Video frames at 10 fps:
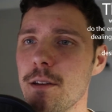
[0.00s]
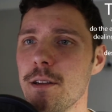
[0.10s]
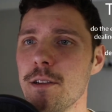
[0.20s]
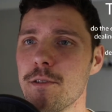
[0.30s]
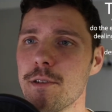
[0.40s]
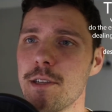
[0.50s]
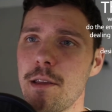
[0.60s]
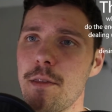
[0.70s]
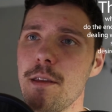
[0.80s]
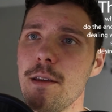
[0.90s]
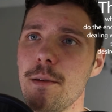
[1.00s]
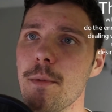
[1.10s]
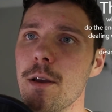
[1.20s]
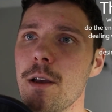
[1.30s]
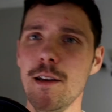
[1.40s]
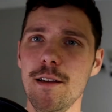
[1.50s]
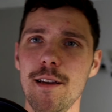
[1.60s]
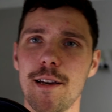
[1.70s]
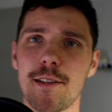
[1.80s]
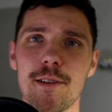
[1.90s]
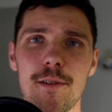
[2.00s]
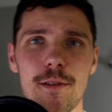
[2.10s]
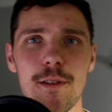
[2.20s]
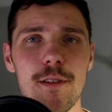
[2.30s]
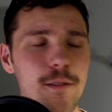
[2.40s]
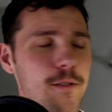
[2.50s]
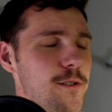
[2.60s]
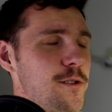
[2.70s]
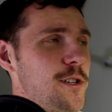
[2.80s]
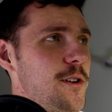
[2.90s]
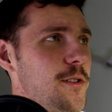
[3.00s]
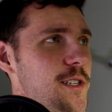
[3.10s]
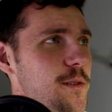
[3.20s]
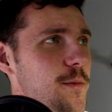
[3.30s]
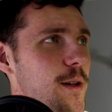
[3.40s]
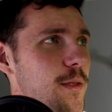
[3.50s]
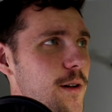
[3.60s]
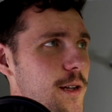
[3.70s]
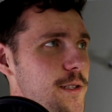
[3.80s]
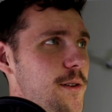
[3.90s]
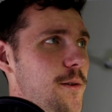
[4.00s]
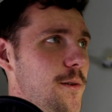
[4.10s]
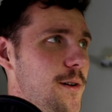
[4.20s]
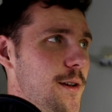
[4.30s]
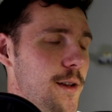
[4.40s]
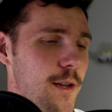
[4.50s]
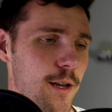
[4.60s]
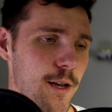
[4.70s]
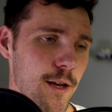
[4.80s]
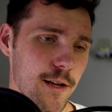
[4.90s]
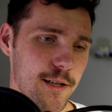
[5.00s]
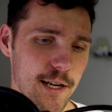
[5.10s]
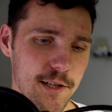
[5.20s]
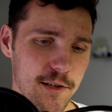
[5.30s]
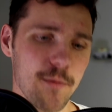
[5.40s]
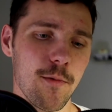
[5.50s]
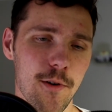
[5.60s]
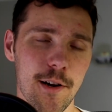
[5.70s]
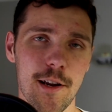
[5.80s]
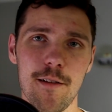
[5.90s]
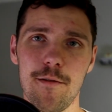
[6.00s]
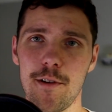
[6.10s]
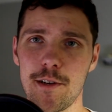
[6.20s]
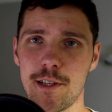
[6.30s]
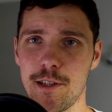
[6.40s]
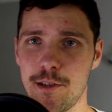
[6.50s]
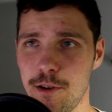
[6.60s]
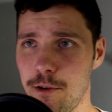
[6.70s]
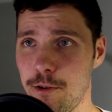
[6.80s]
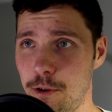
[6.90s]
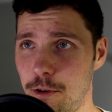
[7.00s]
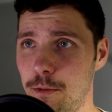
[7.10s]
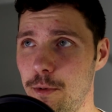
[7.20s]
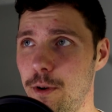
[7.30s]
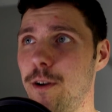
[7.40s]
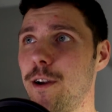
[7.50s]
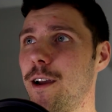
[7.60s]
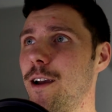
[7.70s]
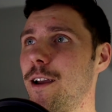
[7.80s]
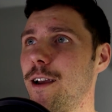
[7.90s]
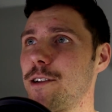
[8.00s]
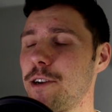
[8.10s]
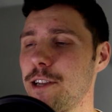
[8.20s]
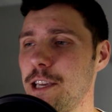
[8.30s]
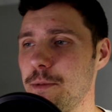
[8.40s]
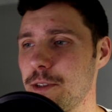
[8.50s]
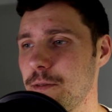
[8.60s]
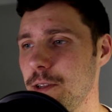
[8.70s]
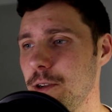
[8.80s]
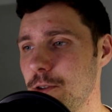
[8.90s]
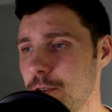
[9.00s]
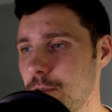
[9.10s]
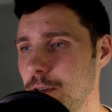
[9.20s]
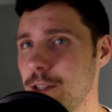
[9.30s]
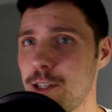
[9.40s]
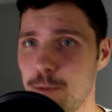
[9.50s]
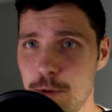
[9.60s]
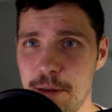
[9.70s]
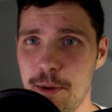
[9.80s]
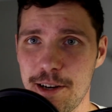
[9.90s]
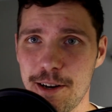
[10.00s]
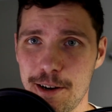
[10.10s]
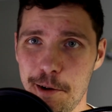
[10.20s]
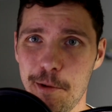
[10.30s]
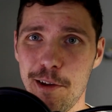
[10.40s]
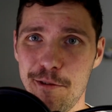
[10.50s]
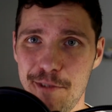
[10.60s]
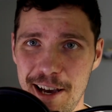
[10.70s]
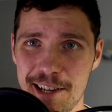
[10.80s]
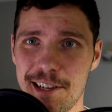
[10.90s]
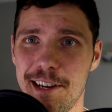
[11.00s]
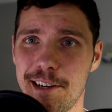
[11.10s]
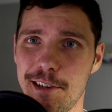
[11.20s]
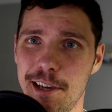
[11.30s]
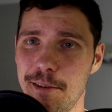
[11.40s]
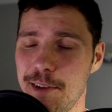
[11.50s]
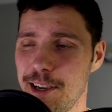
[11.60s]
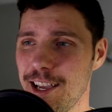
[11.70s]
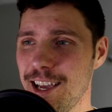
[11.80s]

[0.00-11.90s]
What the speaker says: interesting theme. Yeah, so those are generally some of my thoughts on Dexter Morgan versus Joe Goldberg. I try to keep this video short and sweet by talking really fast and actually having